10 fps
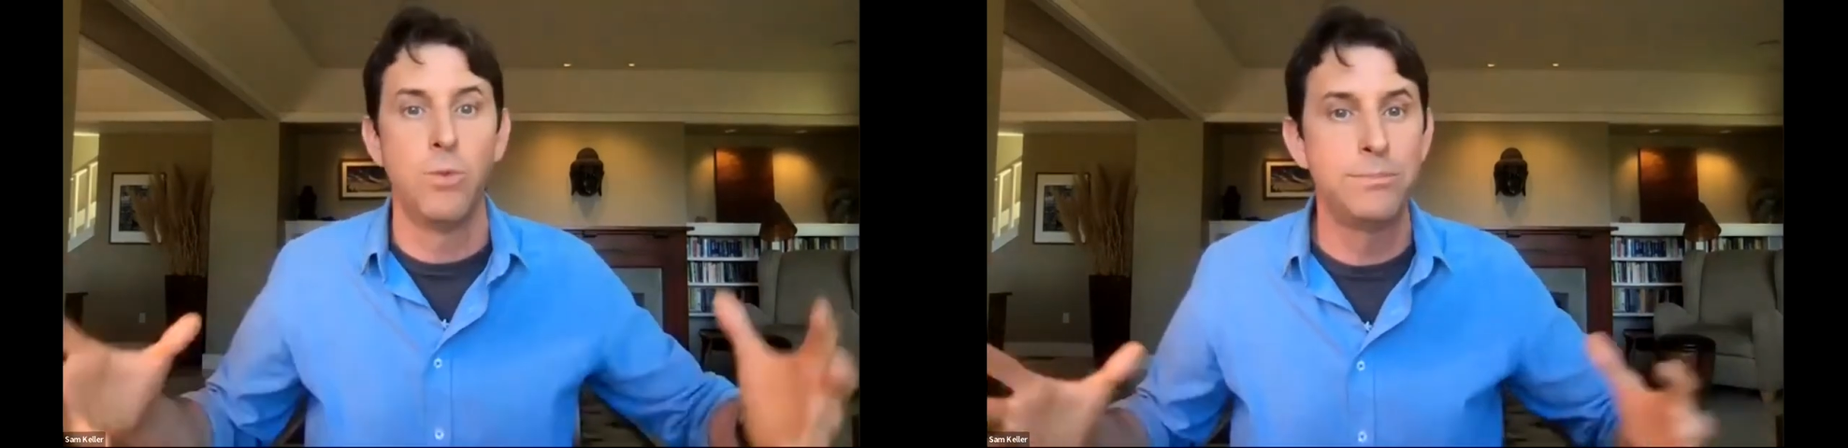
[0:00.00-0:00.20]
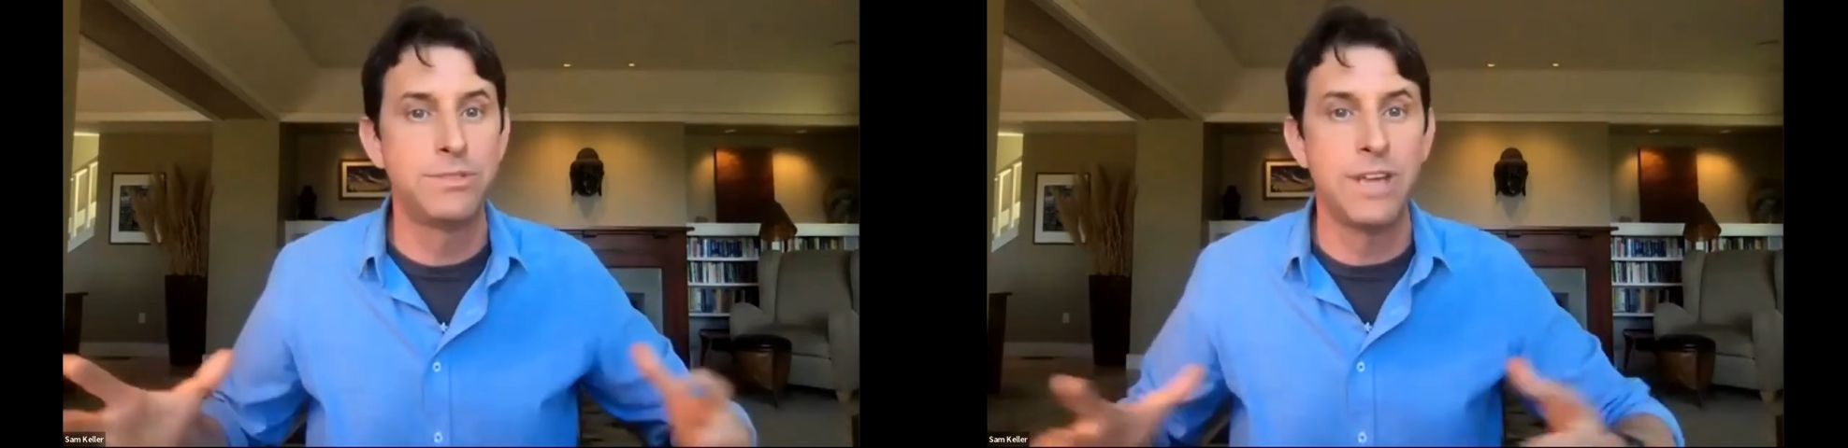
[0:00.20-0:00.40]

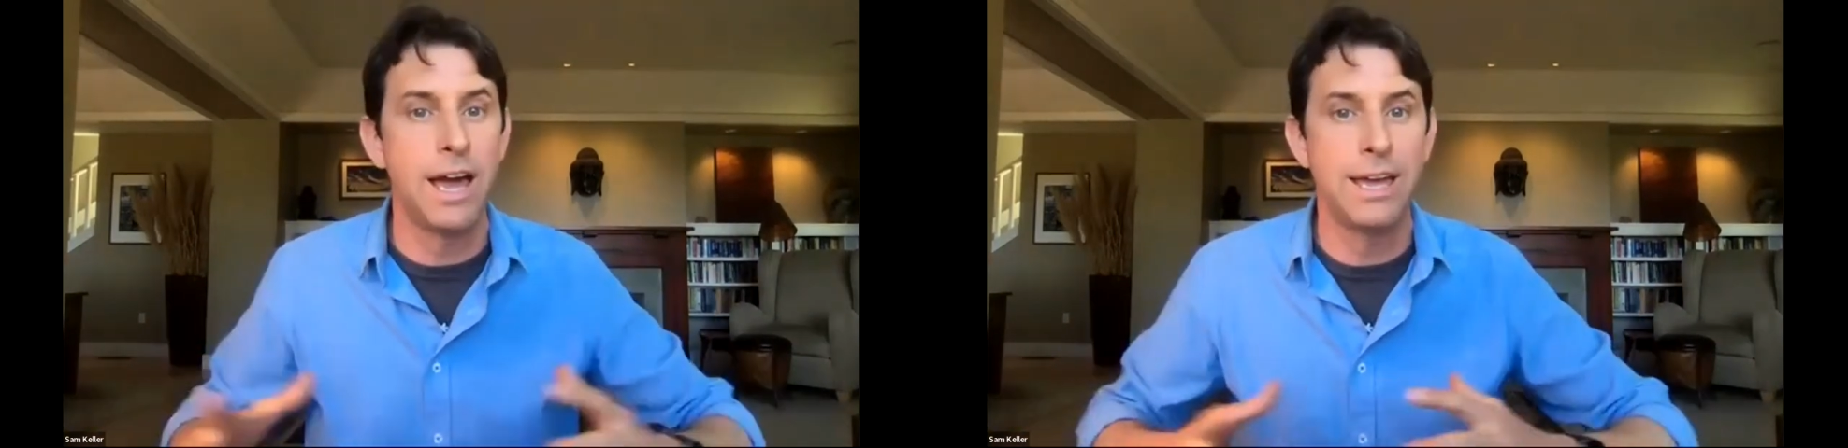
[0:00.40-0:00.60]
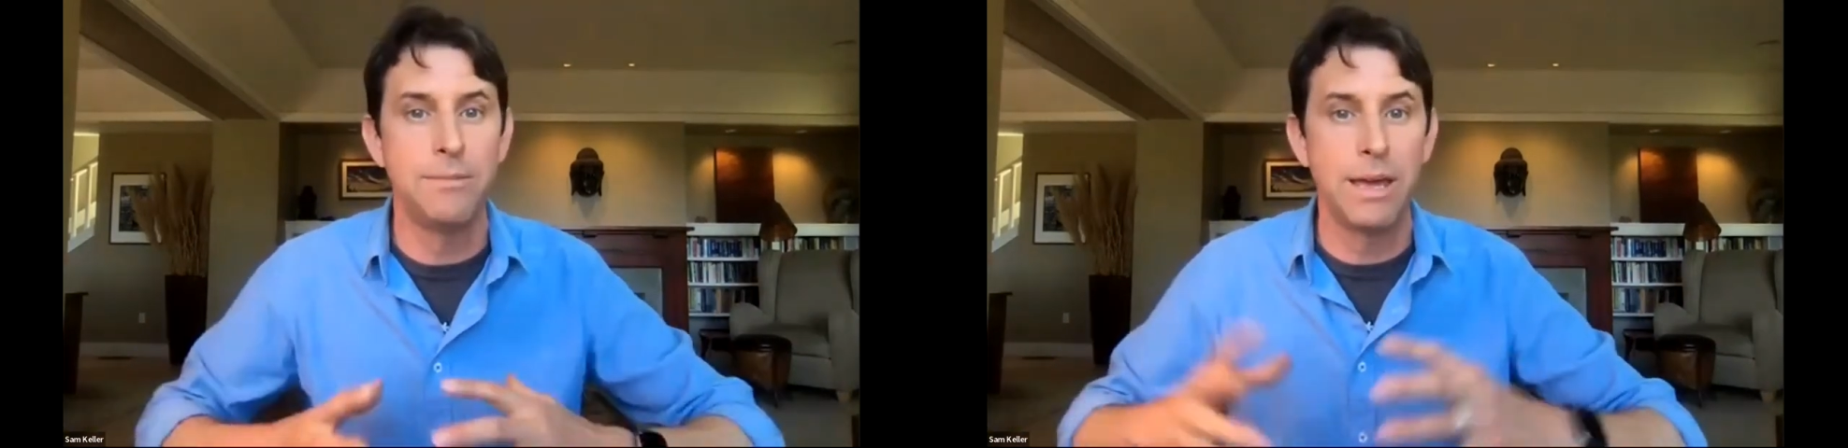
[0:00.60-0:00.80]

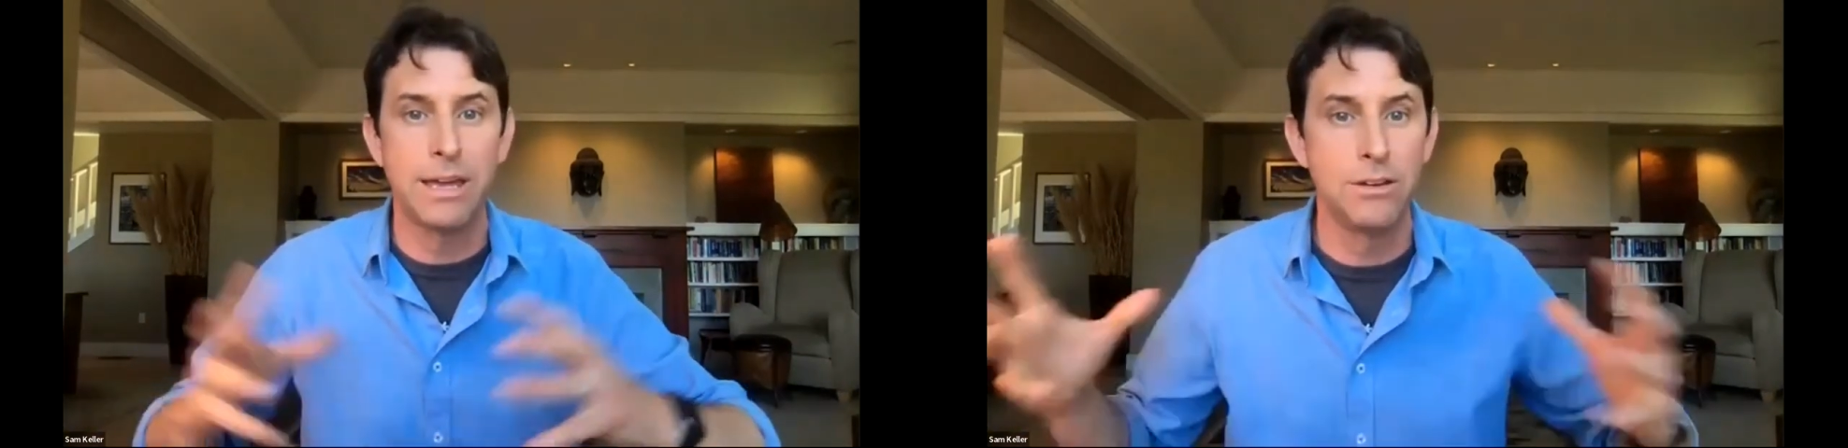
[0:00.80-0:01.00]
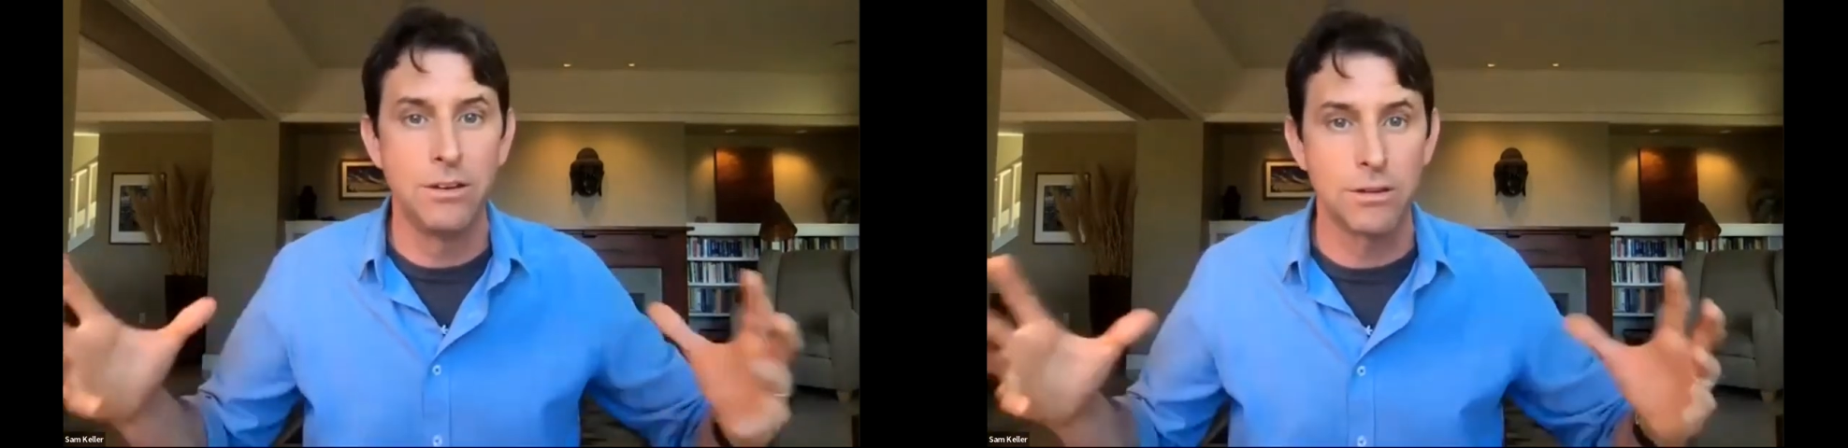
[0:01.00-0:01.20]
website and make
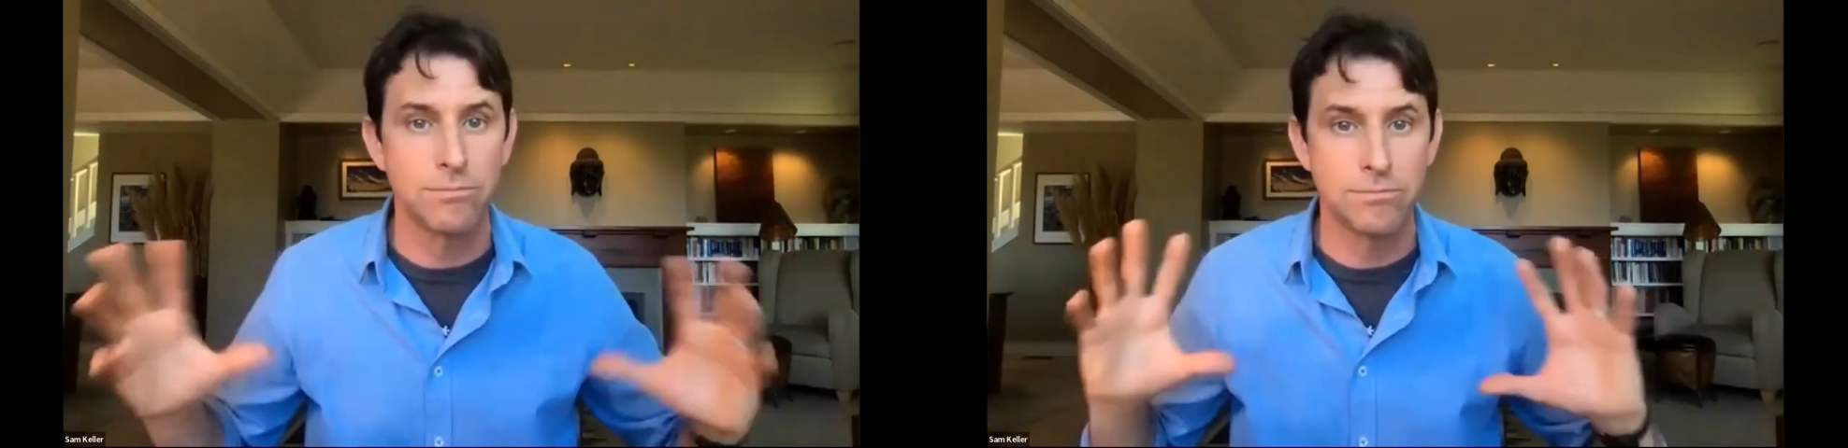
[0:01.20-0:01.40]
it look